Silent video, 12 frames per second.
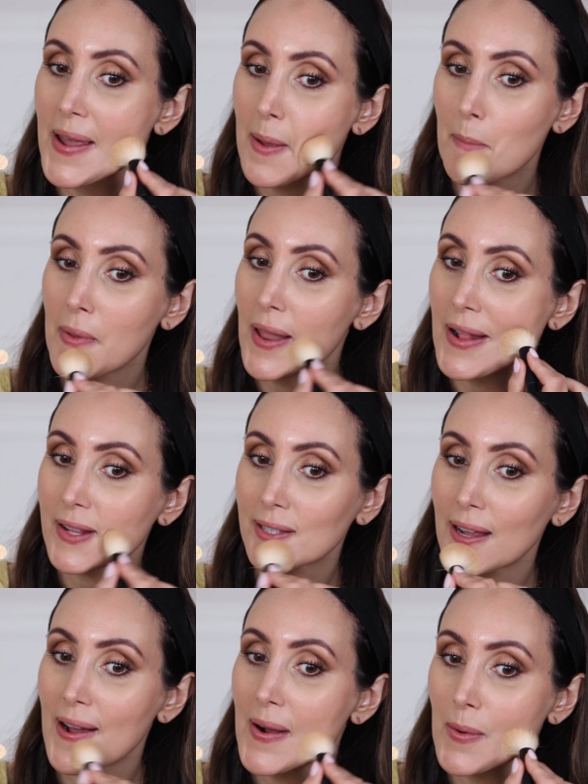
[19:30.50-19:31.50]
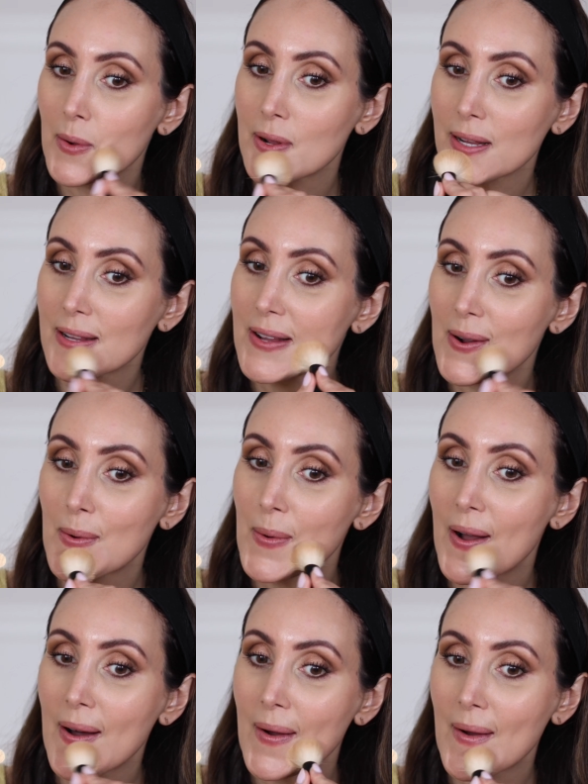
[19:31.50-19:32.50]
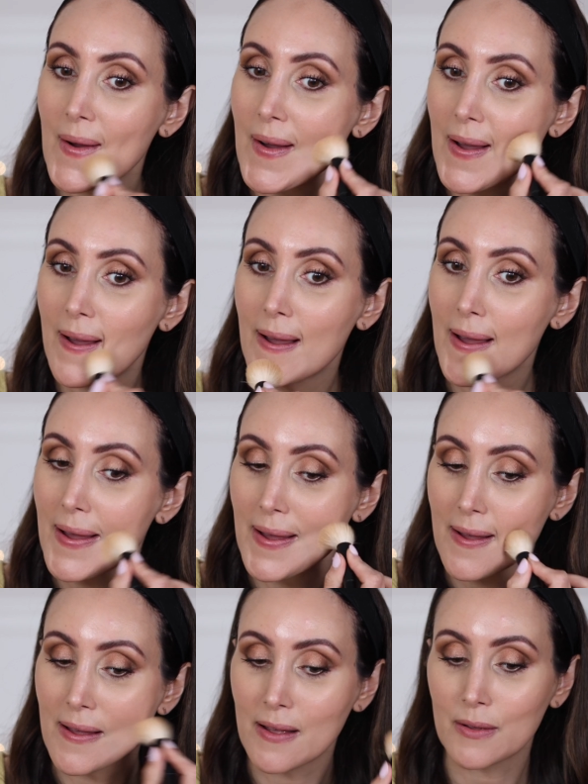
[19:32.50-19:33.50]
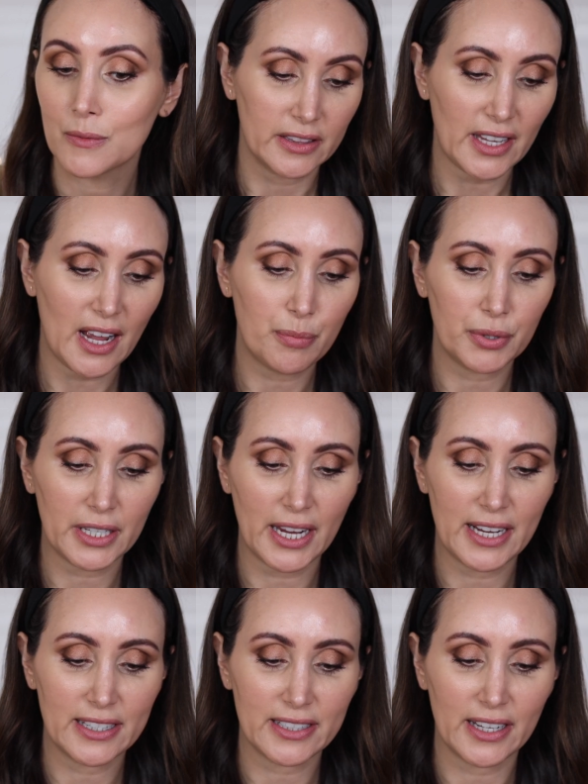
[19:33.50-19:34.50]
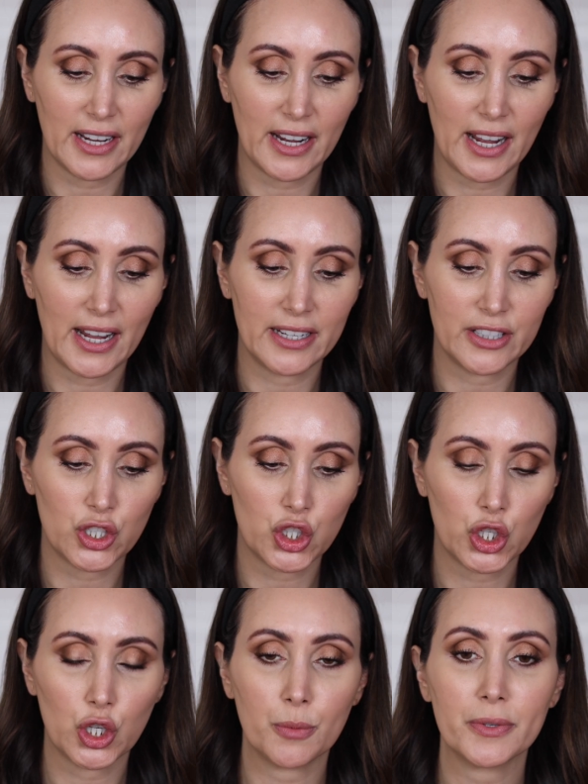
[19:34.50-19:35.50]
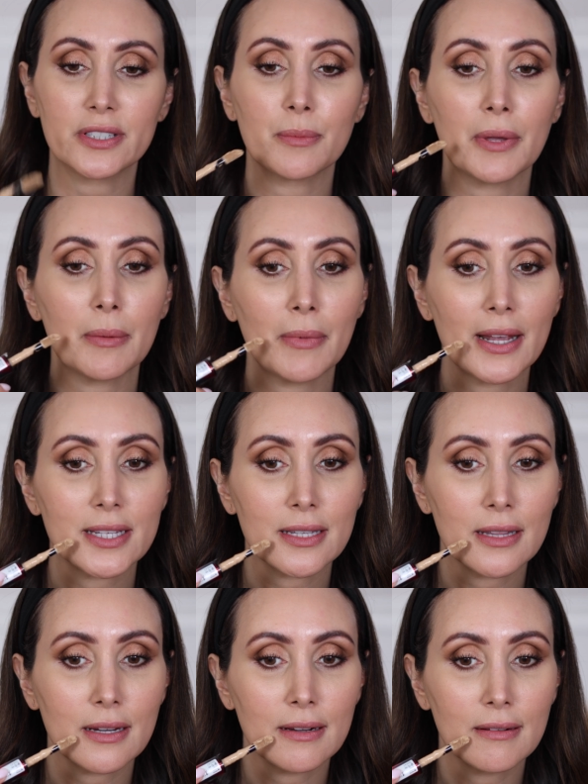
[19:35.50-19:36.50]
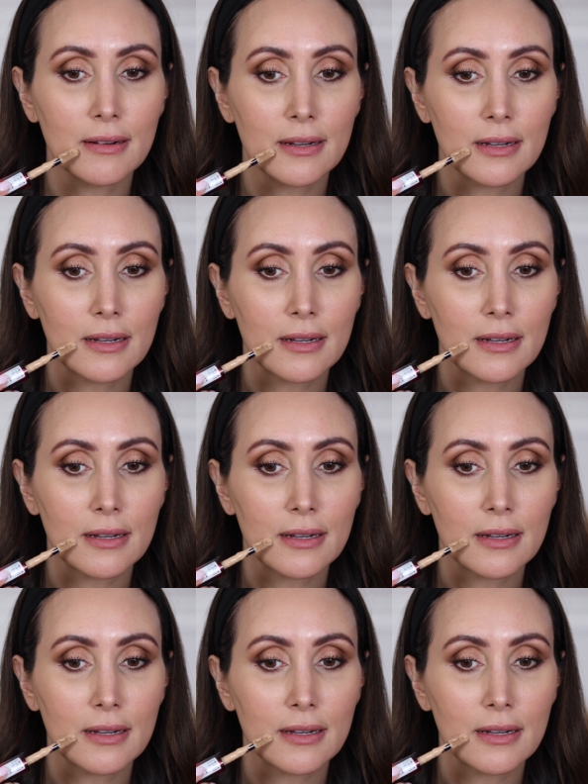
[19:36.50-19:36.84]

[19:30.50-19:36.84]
It blends out so well. The applicator and the tube is a bit messy though.